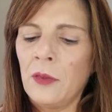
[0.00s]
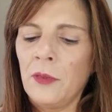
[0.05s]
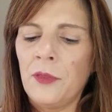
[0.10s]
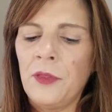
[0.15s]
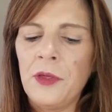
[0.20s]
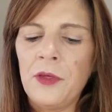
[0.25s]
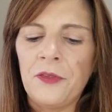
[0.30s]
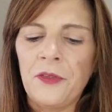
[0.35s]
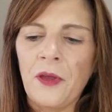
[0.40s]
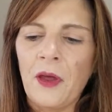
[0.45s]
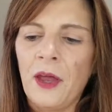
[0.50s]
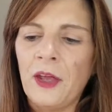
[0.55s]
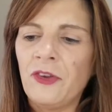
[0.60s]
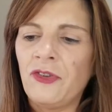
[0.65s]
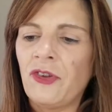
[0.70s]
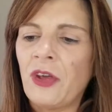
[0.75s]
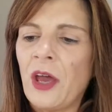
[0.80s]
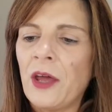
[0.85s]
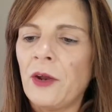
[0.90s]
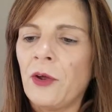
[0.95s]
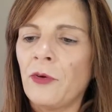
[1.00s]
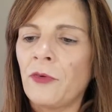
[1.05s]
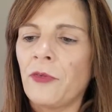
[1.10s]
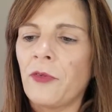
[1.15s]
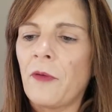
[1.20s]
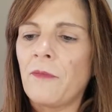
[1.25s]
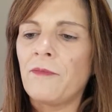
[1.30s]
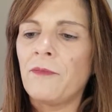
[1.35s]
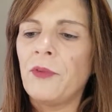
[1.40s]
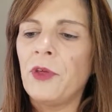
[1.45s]
these
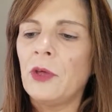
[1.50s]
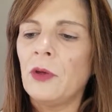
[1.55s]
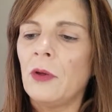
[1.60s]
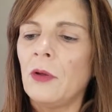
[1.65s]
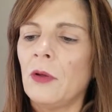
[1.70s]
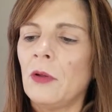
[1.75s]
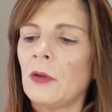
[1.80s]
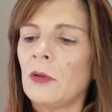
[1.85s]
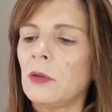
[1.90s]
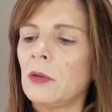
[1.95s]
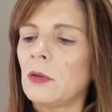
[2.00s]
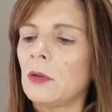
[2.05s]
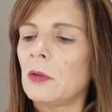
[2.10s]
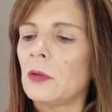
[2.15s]
eyeshadows feel